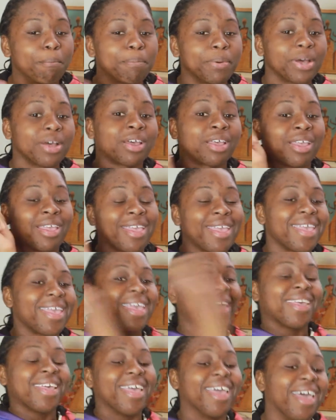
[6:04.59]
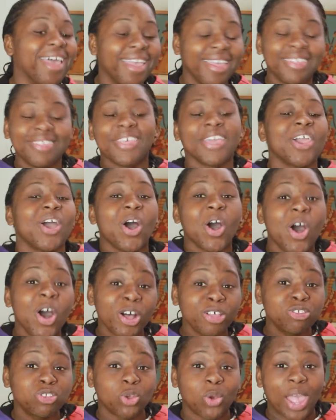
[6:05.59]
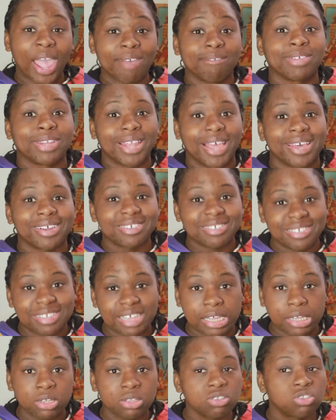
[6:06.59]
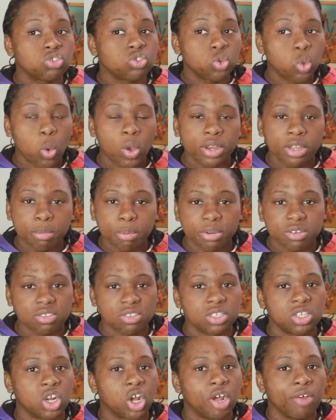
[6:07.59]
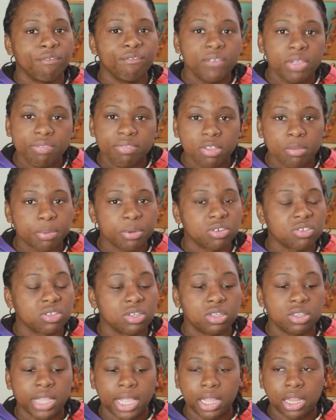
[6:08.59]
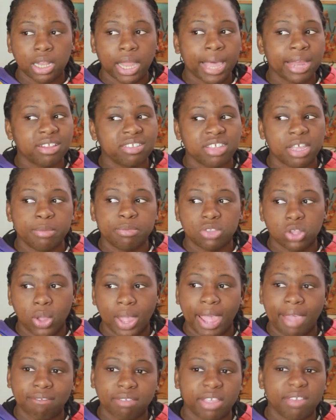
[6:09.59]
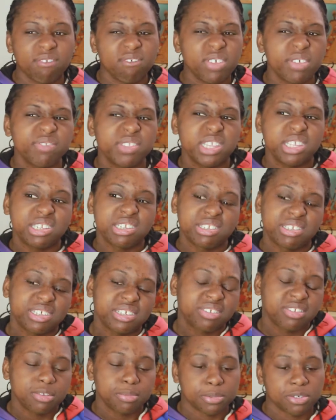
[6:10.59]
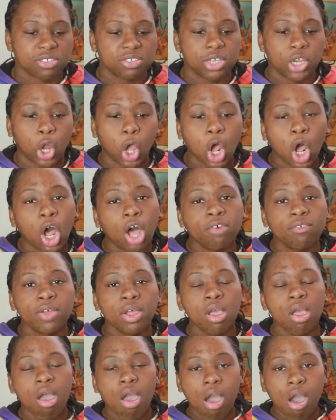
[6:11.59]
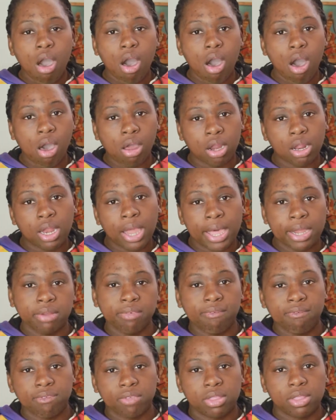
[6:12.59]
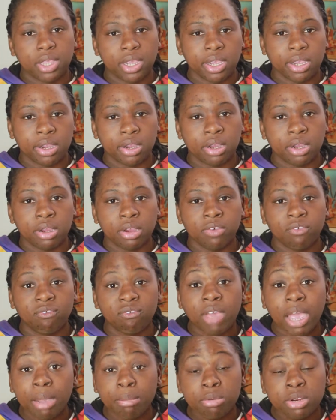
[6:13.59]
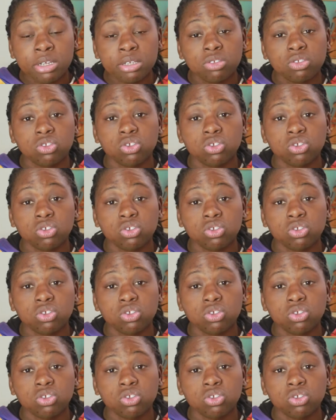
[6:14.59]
But they also have a lot of sales, 20% off, 50%. A lot of times they'll have like 50 to 60% off on a lot of their fabrics.